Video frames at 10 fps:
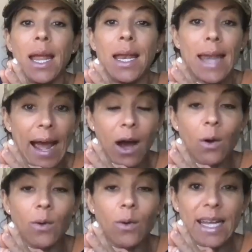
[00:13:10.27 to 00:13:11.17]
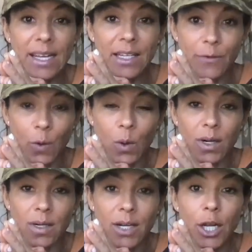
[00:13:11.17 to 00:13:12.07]
Now stands
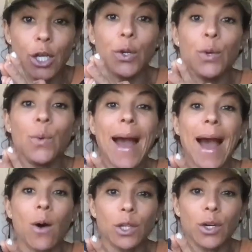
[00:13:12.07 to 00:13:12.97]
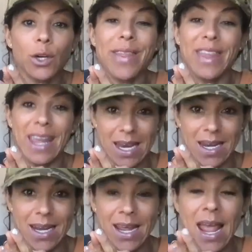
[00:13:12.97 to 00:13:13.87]
for new outlook within.
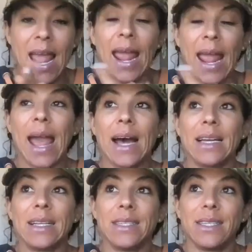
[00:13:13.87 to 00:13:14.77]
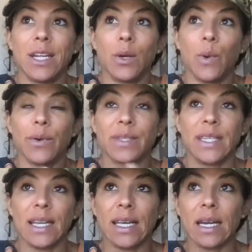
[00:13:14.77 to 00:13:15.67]
And we were
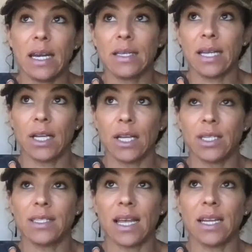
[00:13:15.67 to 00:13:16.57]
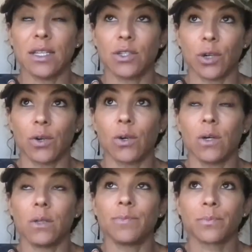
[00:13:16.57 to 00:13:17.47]
sitting in an intention setting
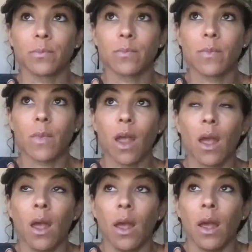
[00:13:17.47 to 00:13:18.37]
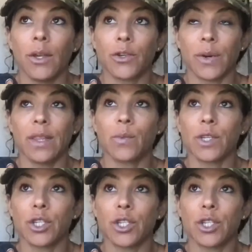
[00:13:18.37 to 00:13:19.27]
circle during the
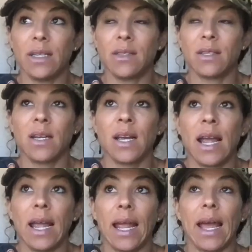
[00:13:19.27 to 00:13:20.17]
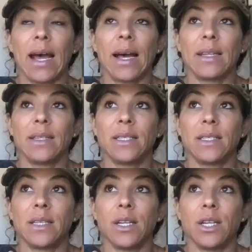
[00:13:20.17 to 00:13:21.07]
retreat, and
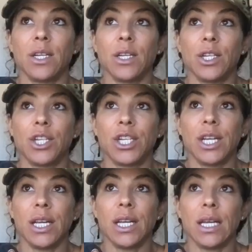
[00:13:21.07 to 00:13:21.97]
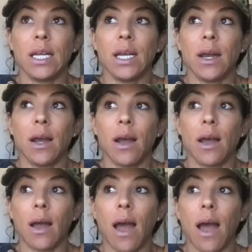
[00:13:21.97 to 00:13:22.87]
she
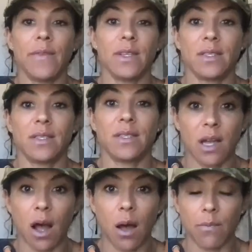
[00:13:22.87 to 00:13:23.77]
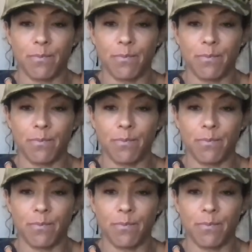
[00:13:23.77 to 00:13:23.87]
had this just a